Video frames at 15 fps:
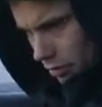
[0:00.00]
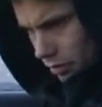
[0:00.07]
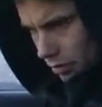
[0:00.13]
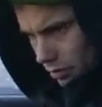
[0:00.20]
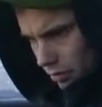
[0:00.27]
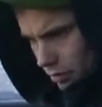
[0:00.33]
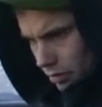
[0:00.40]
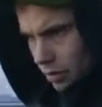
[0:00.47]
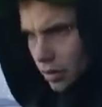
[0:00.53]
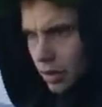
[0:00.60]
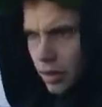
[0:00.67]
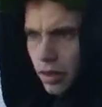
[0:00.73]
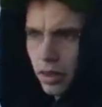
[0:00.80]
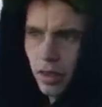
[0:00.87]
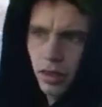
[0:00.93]

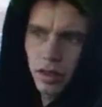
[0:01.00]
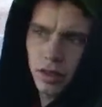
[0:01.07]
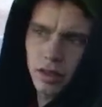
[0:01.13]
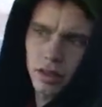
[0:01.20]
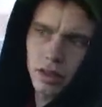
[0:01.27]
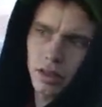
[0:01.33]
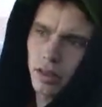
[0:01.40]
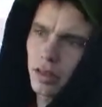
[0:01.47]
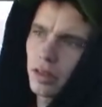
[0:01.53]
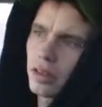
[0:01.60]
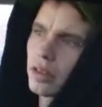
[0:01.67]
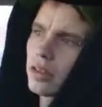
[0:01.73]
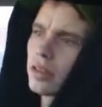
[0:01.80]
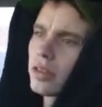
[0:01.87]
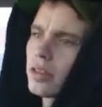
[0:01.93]

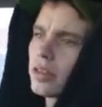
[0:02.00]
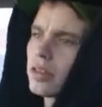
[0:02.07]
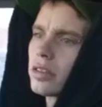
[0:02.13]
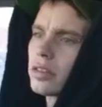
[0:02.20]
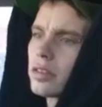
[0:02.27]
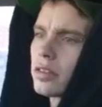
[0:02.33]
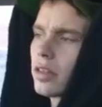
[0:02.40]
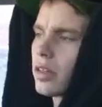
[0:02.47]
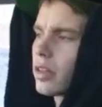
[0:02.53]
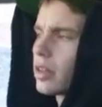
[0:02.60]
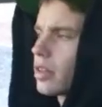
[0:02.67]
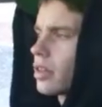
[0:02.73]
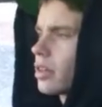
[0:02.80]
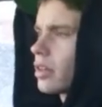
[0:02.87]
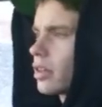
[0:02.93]

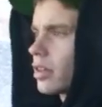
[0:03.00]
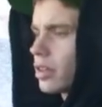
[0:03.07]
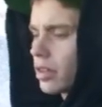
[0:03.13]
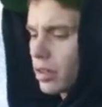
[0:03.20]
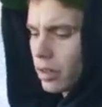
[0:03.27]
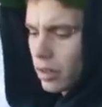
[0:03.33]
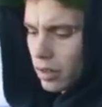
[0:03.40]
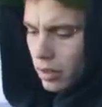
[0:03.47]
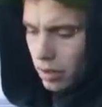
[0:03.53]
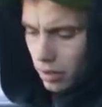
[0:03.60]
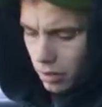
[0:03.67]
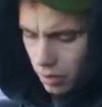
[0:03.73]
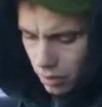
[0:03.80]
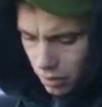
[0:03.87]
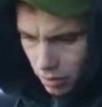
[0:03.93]

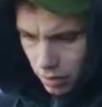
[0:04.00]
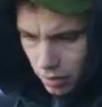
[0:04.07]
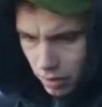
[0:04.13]
[no speech]